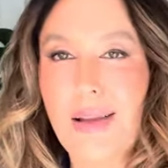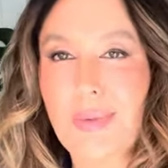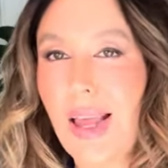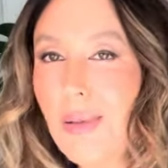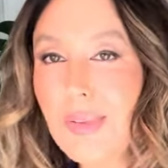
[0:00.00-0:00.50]

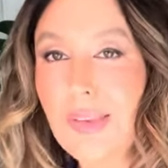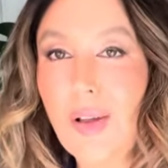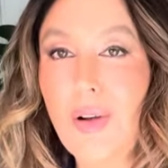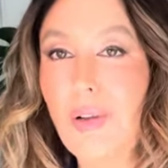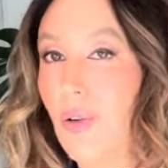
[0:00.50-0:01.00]

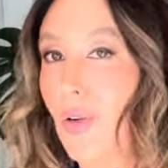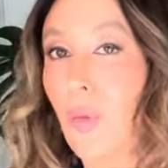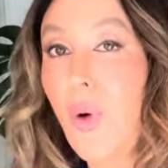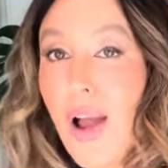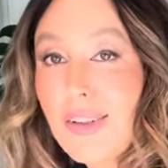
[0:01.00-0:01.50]
camisole or a
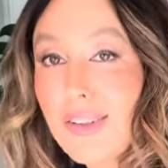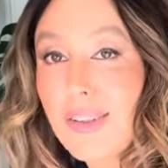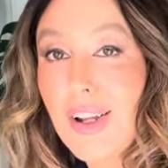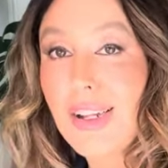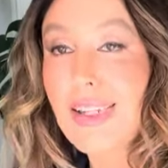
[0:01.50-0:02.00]
white
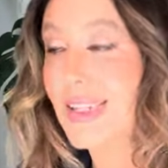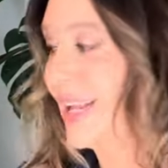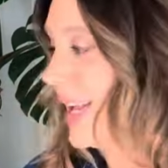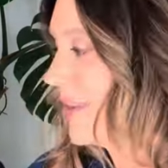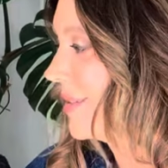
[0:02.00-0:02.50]
shirt
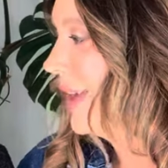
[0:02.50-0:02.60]
underneath.